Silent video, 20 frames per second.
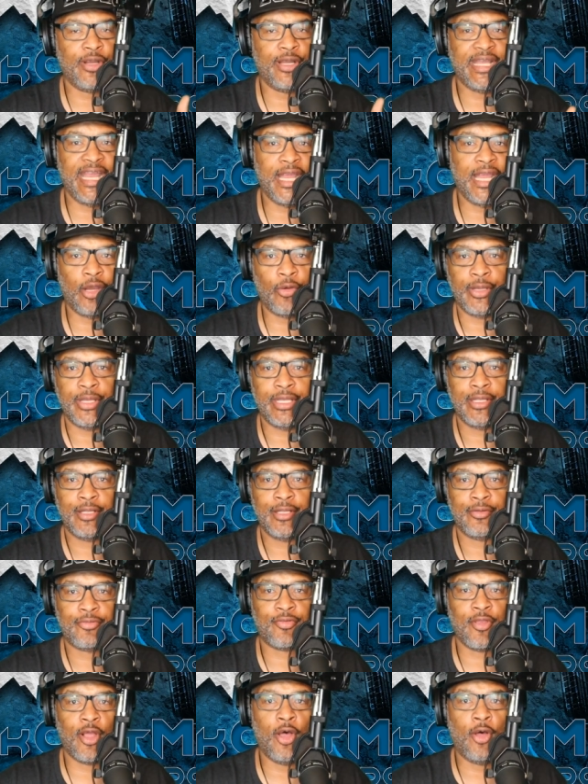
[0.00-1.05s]
area.
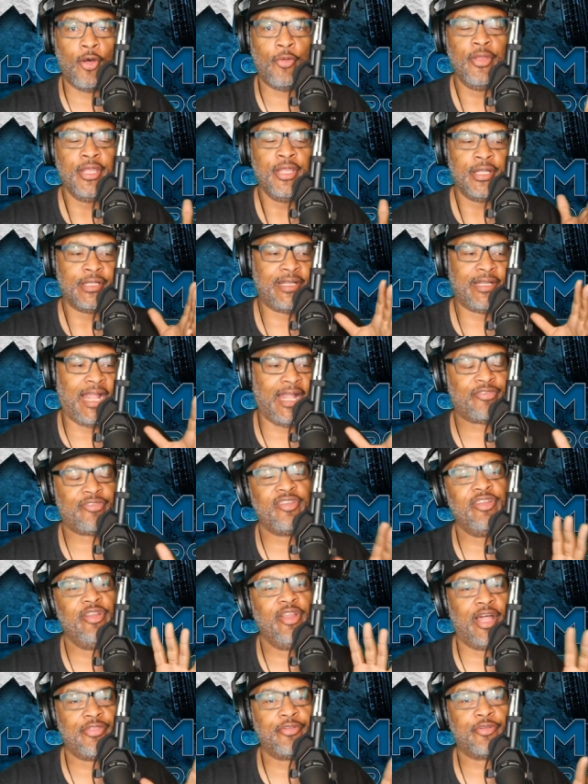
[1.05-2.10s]
So that's
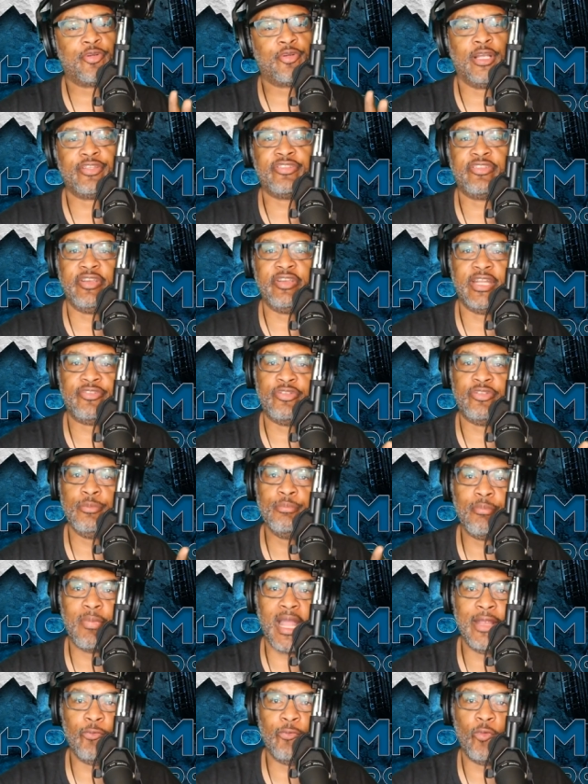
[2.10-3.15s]
another question that you
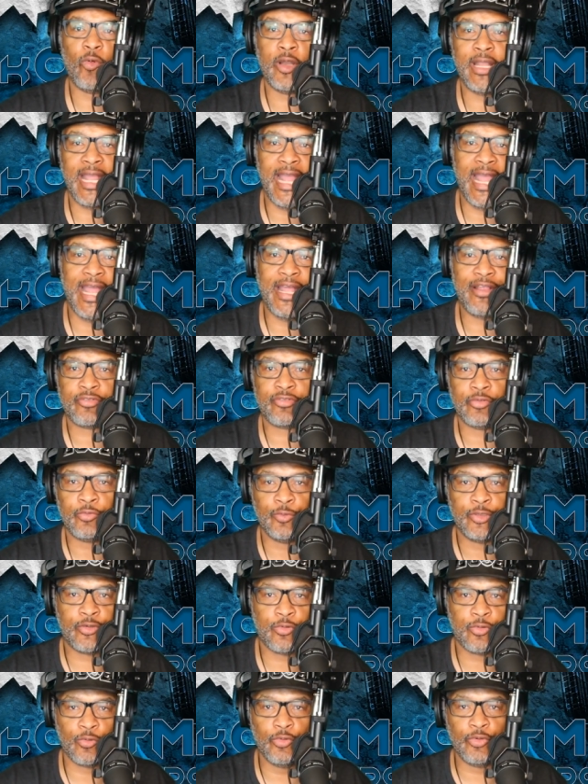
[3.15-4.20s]
might want to ask the
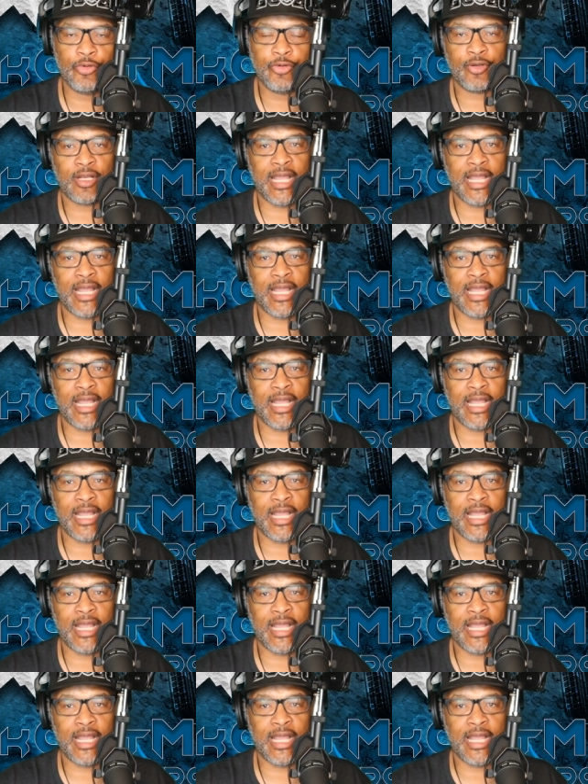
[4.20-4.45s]
recruiter.